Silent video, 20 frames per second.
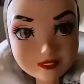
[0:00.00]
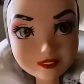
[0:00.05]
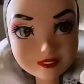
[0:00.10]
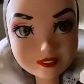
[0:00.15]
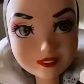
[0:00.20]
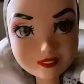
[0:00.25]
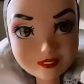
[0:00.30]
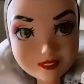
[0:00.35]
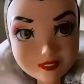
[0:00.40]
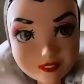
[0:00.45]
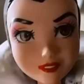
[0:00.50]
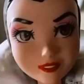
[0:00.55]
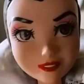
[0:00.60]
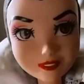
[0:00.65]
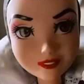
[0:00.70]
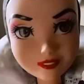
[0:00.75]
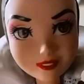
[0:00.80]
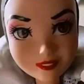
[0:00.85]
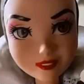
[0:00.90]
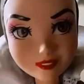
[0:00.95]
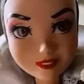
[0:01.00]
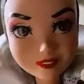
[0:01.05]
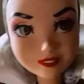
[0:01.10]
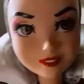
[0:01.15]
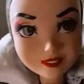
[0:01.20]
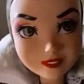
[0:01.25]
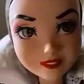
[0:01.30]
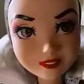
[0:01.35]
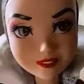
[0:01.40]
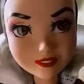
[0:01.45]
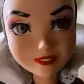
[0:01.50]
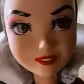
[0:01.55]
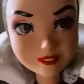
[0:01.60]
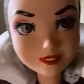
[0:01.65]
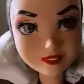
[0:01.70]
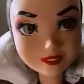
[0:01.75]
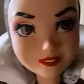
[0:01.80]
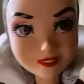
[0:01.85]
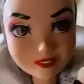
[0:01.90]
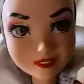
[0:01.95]
has closed
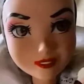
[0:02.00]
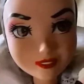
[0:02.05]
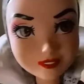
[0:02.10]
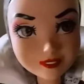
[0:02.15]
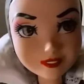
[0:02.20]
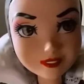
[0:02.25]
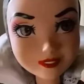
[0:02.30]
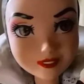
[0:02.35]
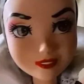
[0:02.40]
over here,